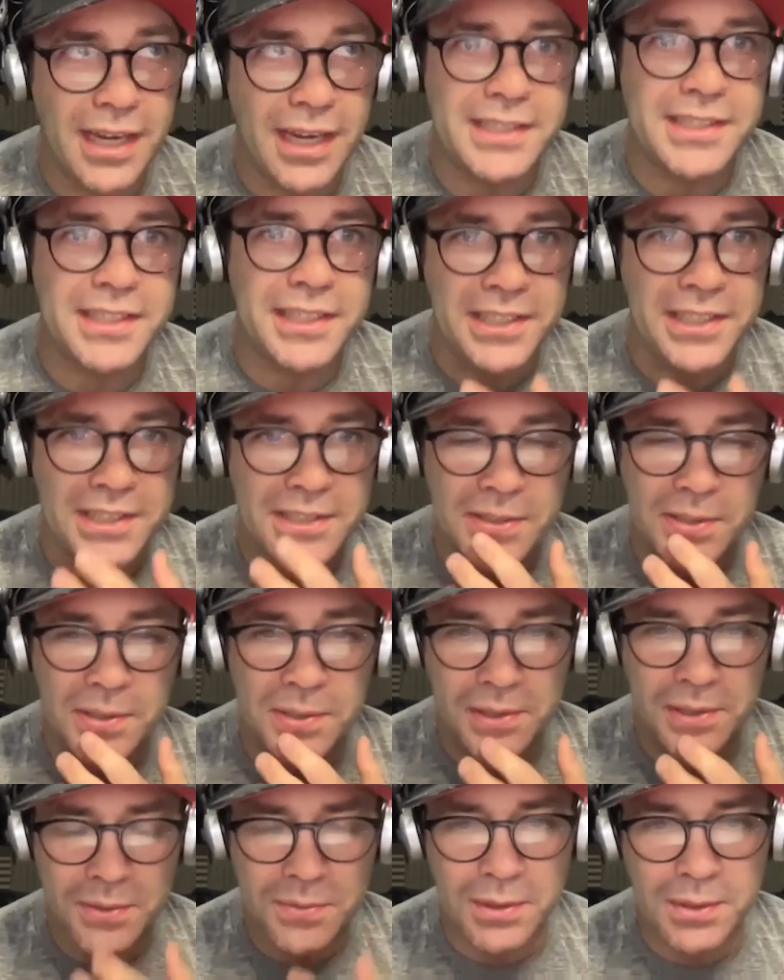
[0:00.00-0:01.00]
18 years
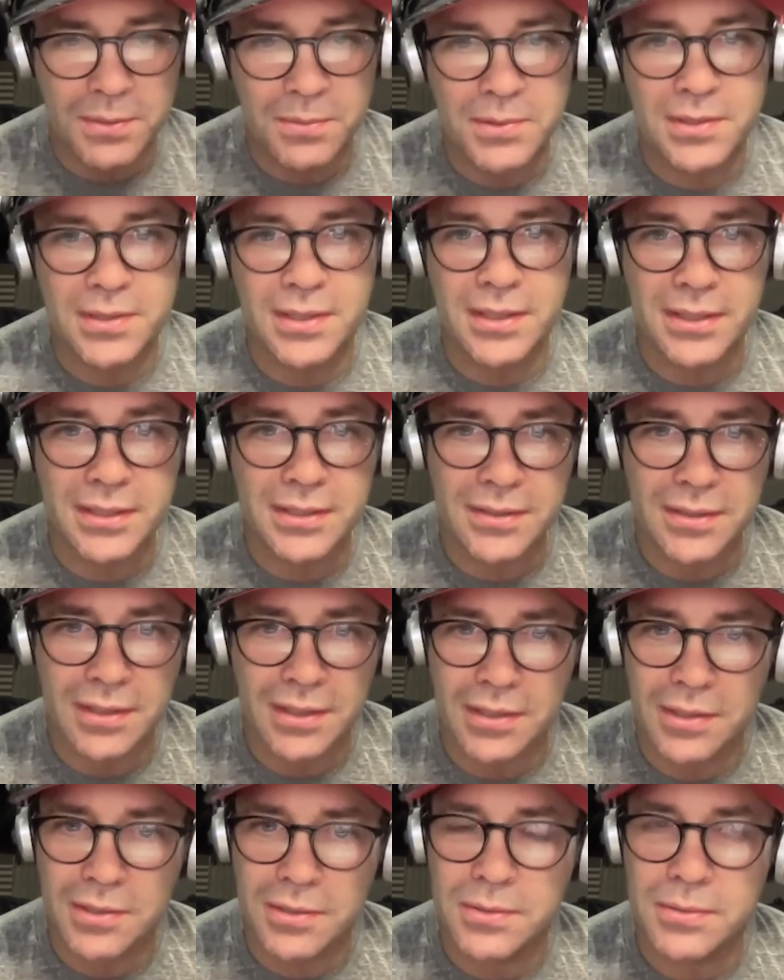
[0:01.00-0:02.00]
old as well, wasn't it?
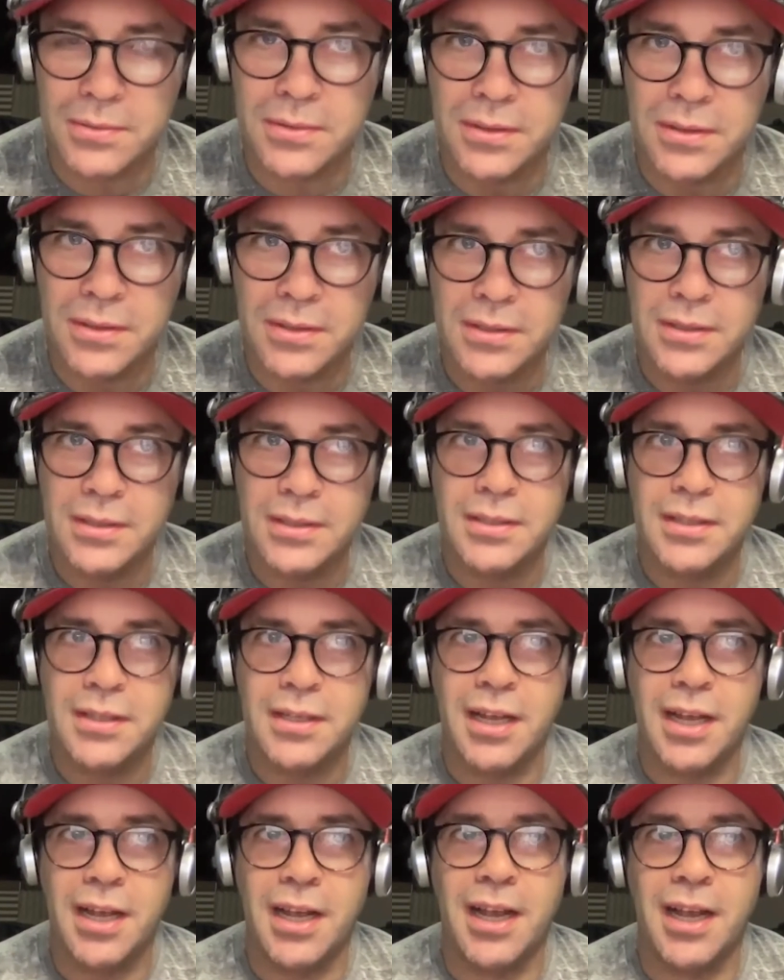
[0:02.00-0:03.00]
So
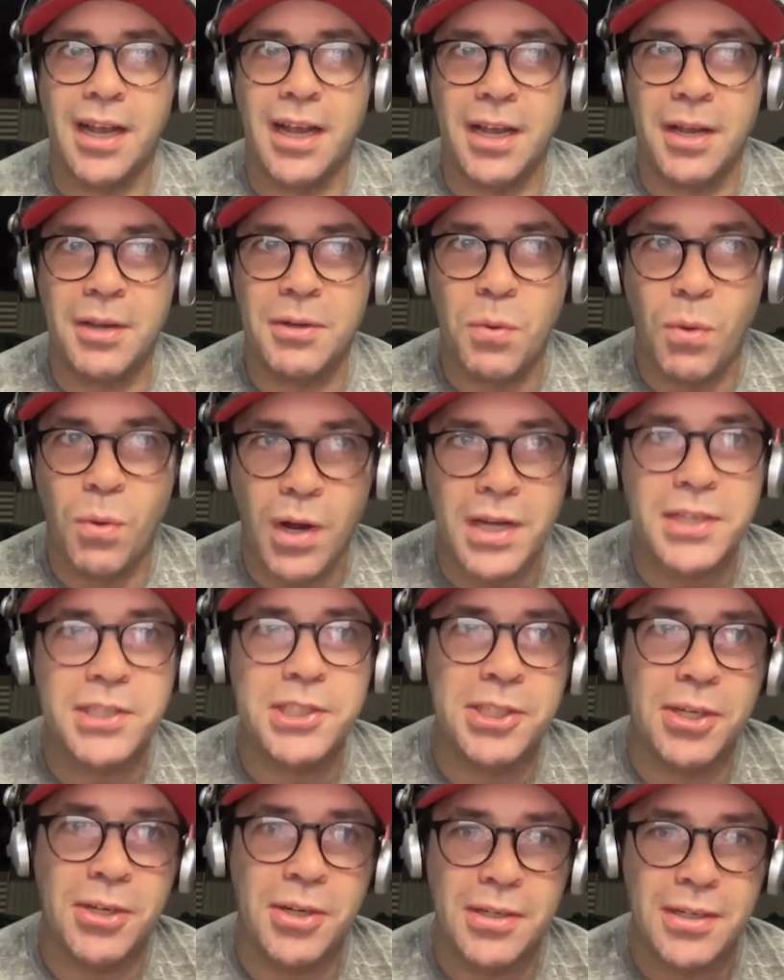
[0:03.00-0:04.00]
quite a
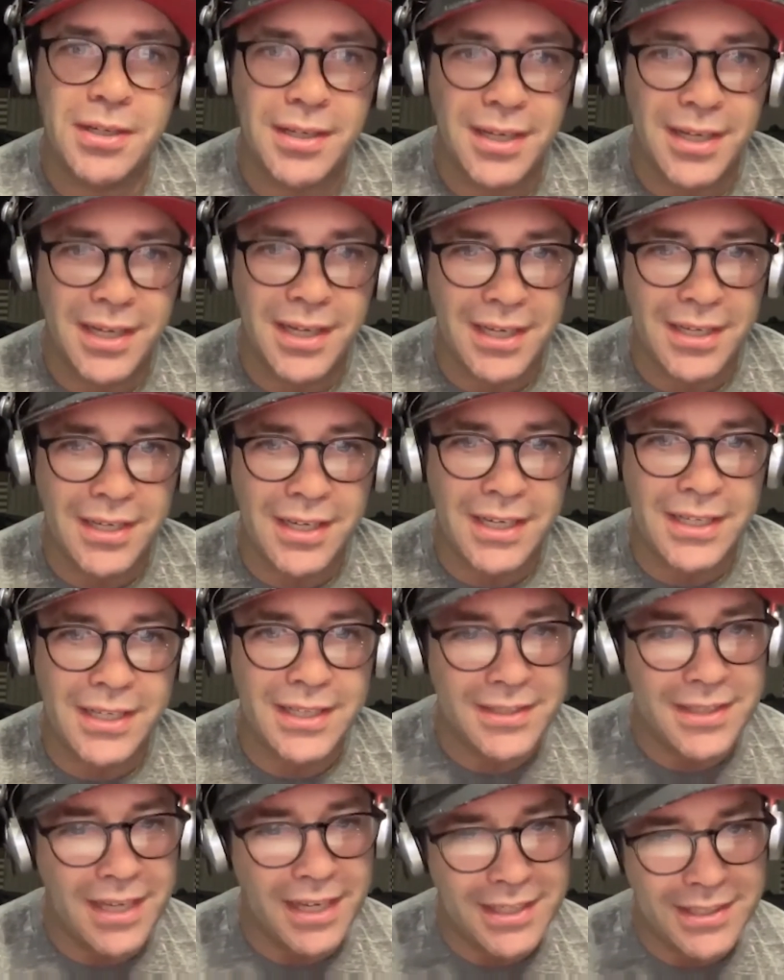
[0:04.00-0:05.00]
shock at
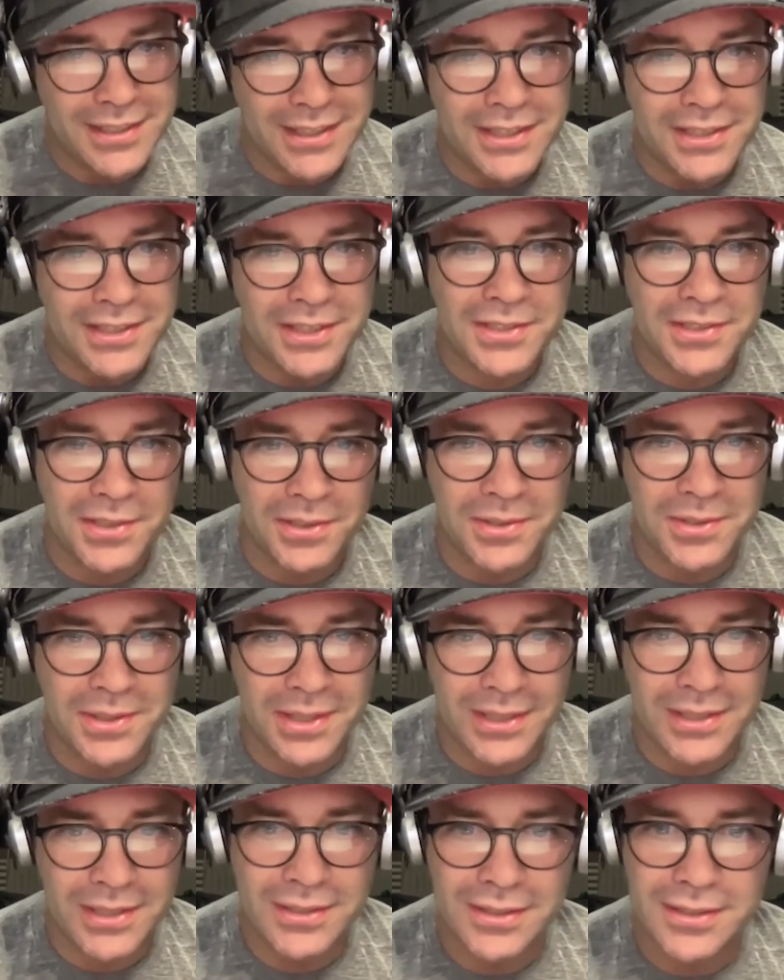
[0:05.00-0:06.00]
18 years old,
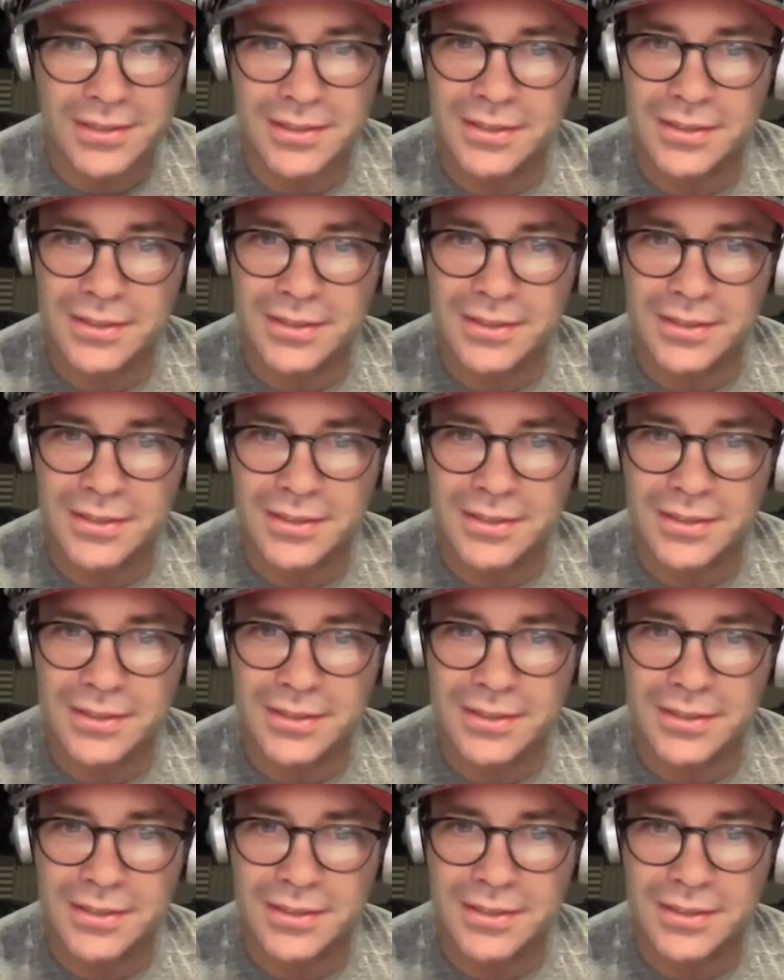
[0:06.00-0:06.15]
yeah?